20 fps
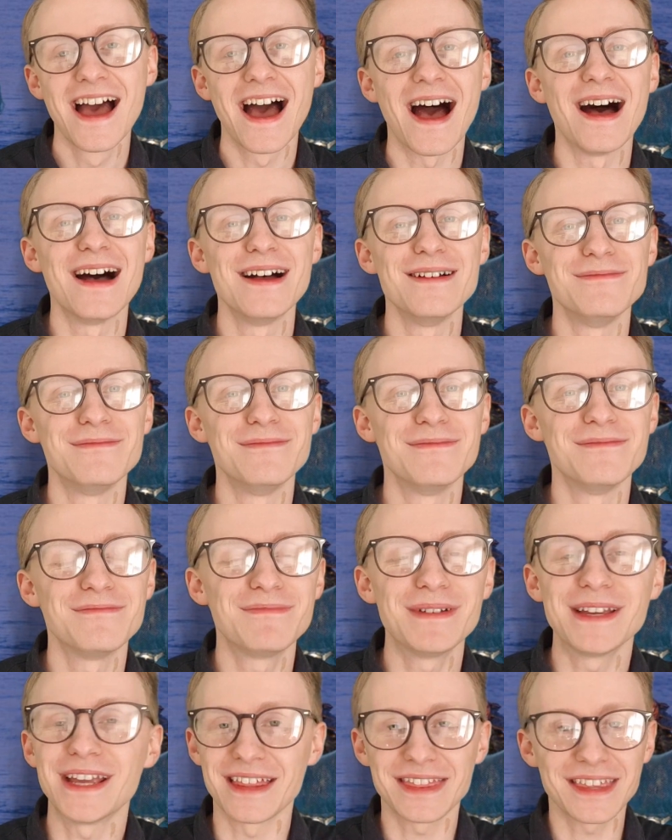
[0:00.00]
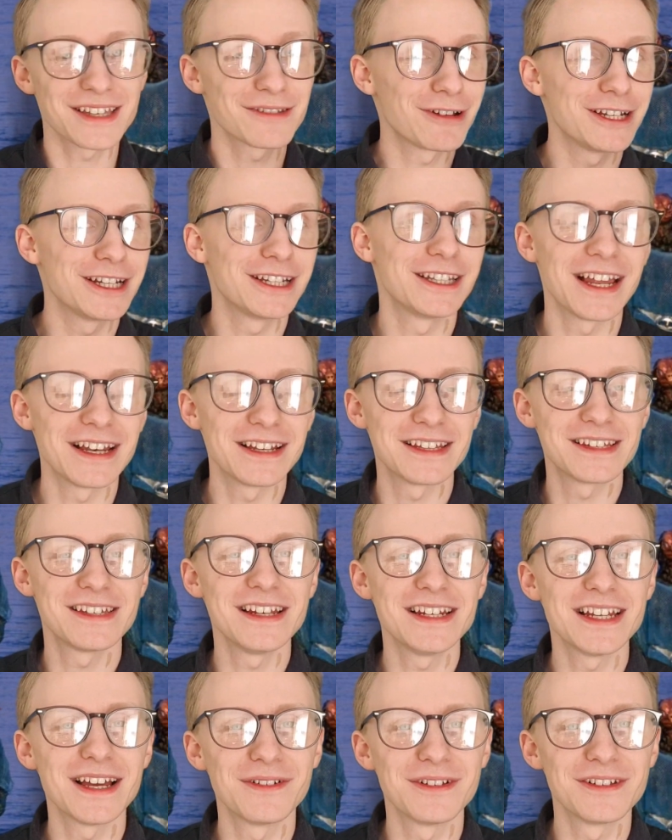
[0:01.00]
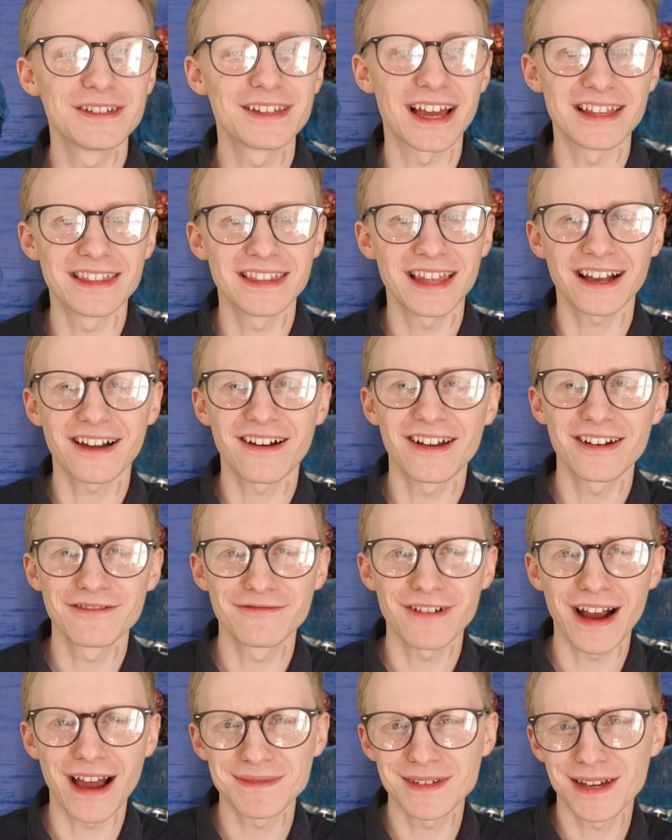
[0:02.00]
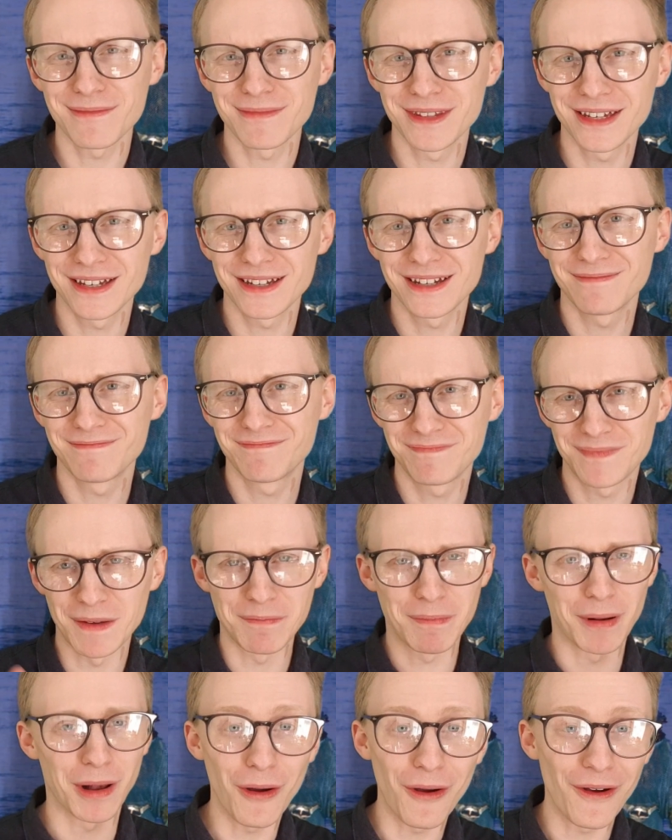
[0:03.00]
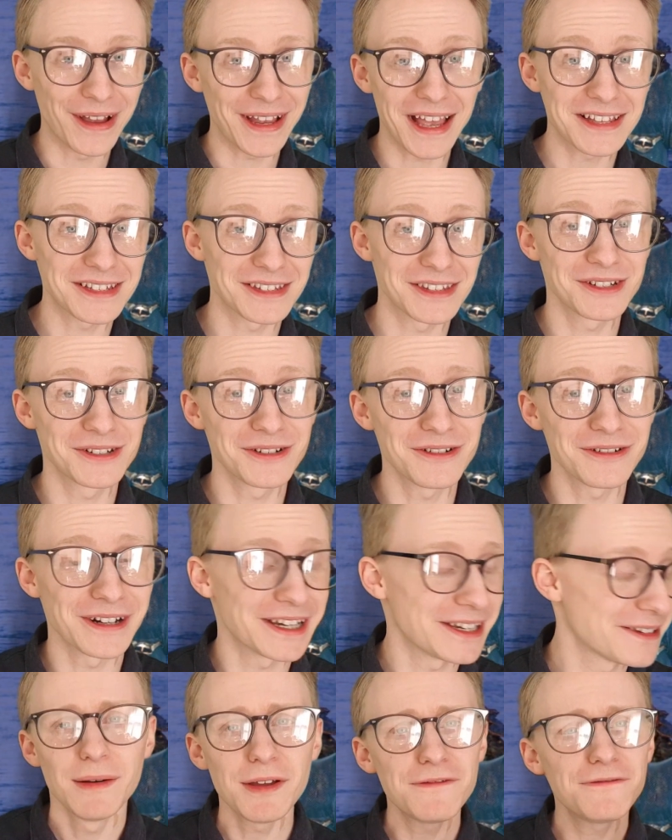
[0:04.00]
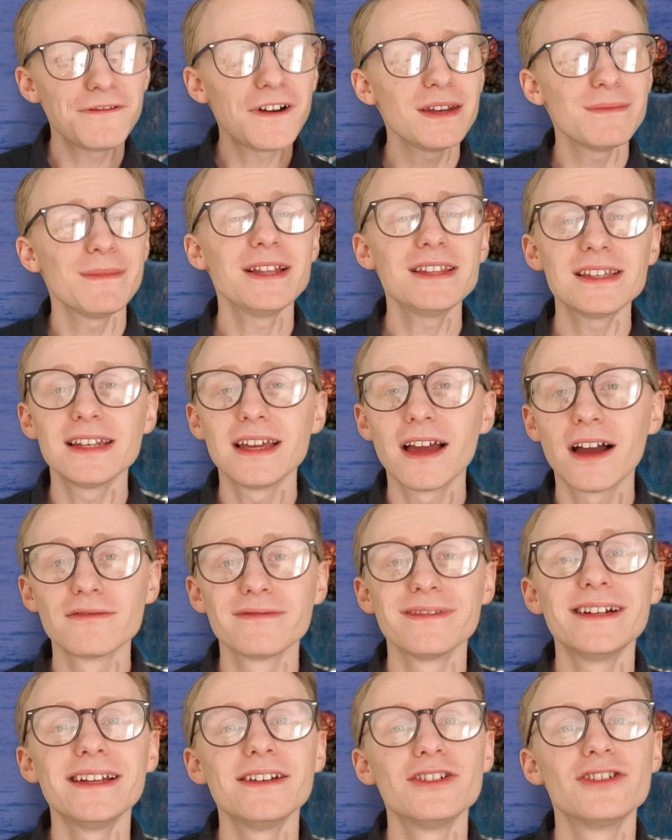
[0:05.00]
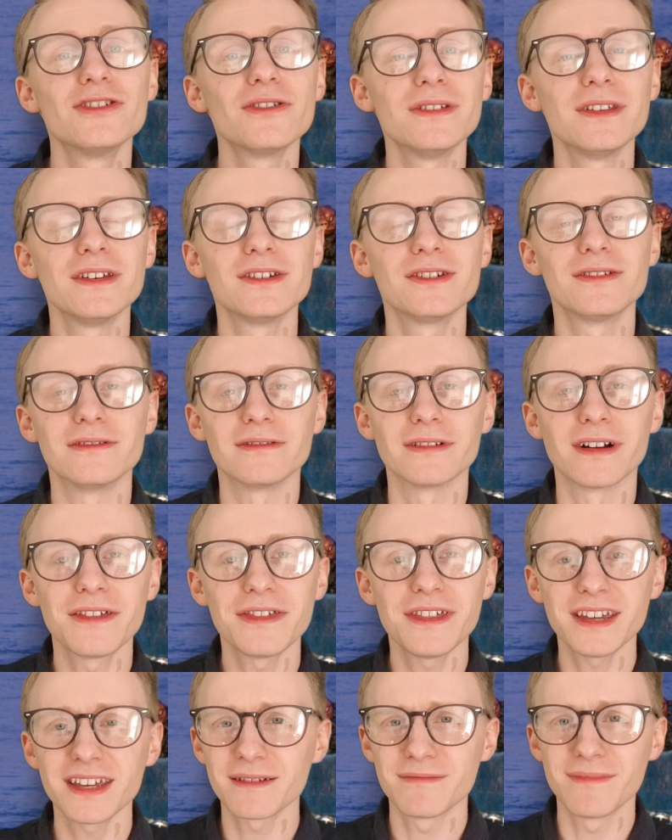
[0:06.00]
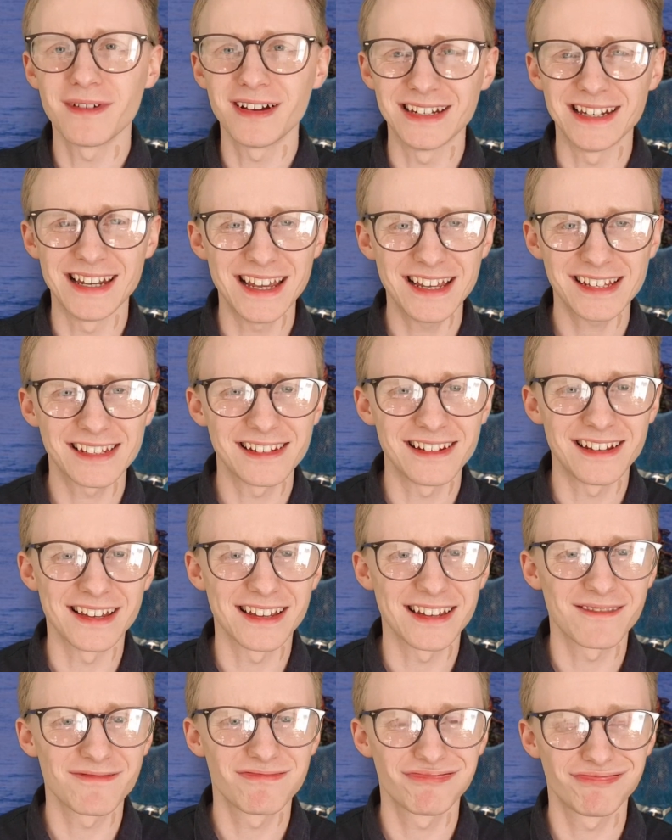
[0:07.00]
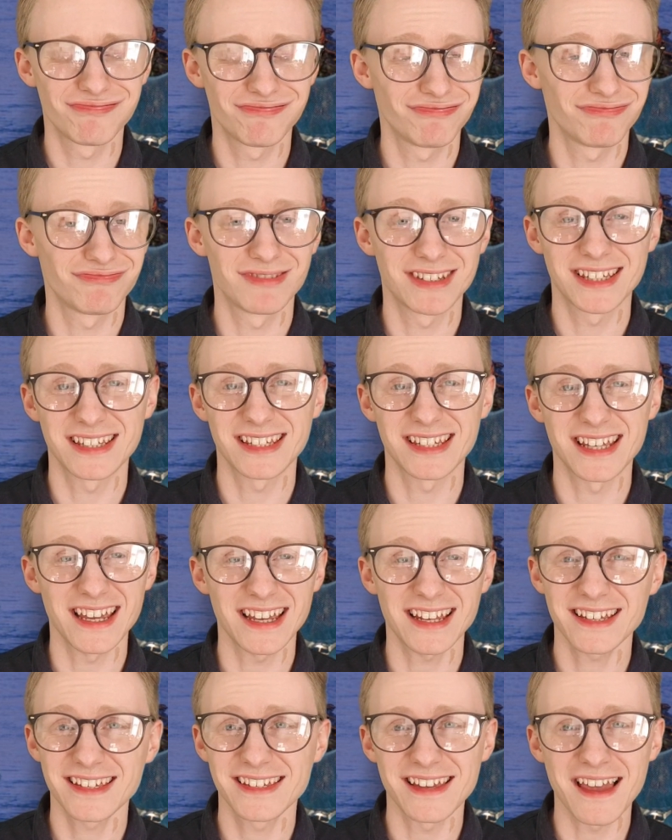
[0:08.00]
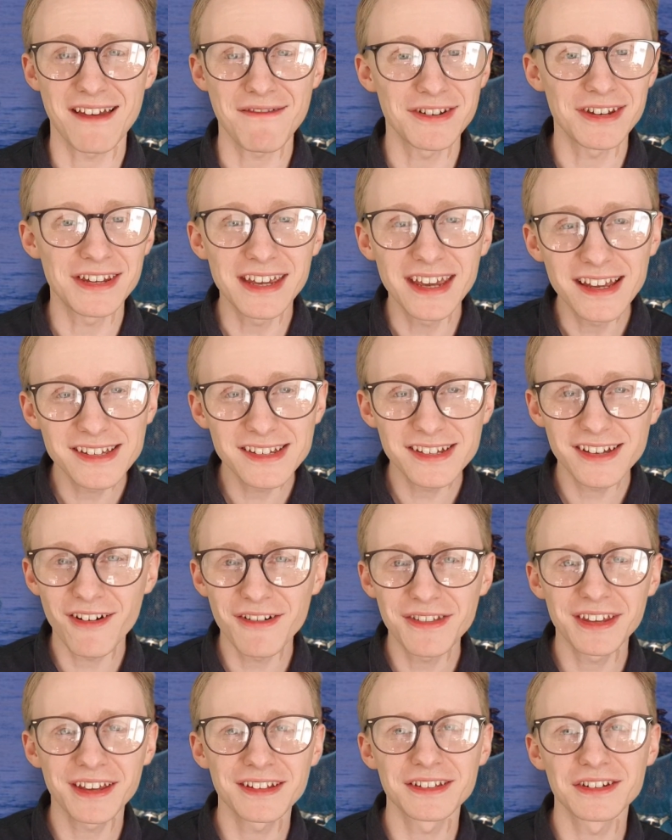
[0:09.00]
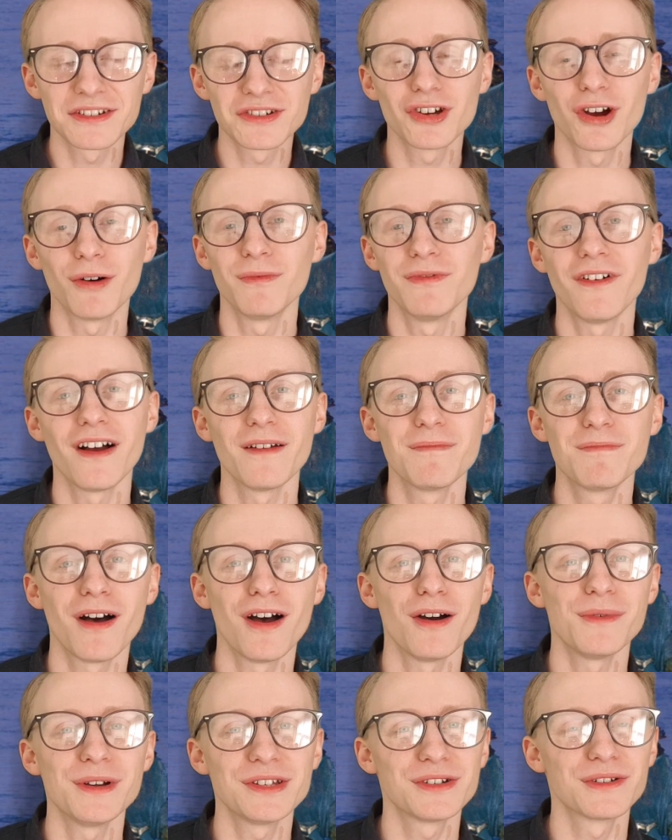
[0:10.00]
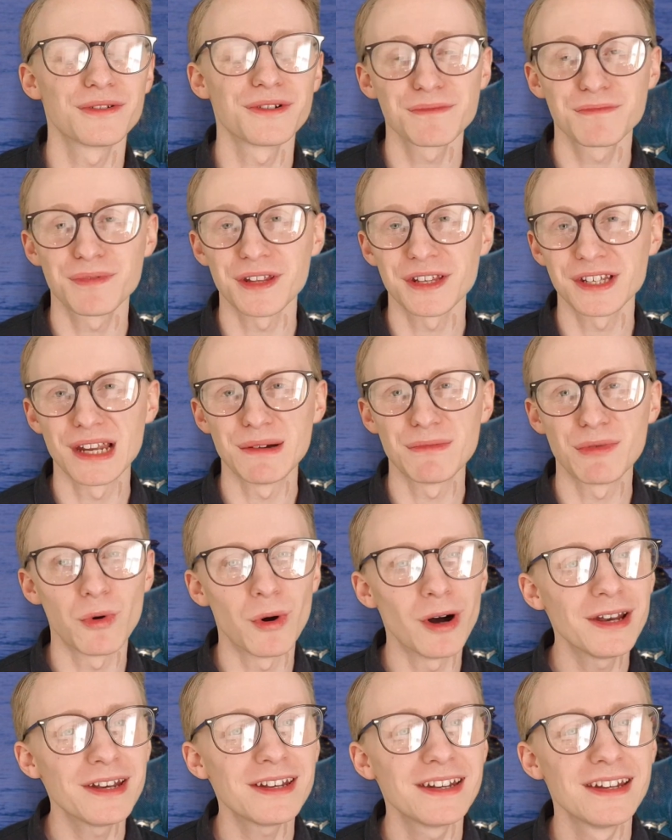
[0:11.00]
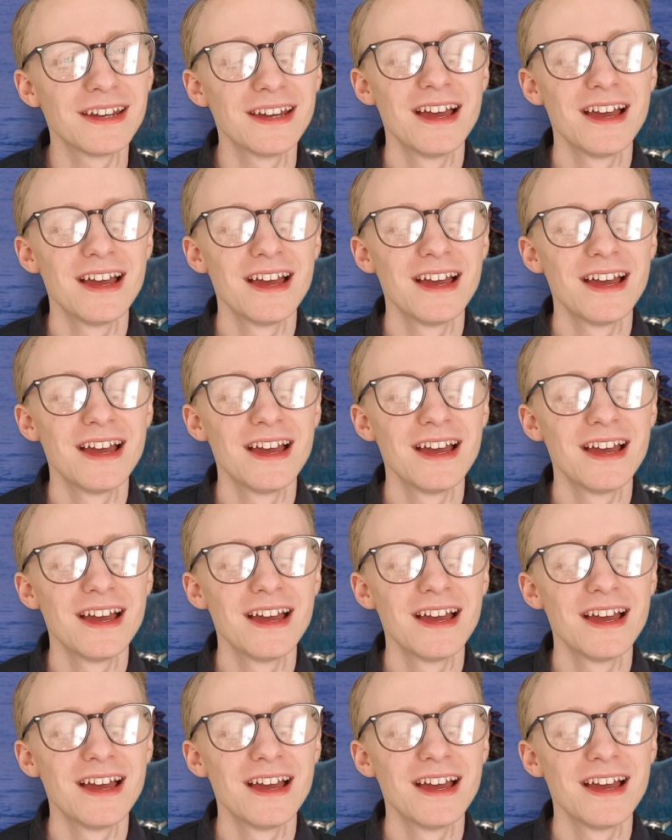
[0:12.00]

But yeah, that's what he did at the end of the Sea Devils, and that kind of wrapped up the plot, I guess, of the story. I mean, fundamentally, I really enjoy this story. I think in my list, like 6-7 years ago, I think I did a top 5 Pertwee stories and put this number 1.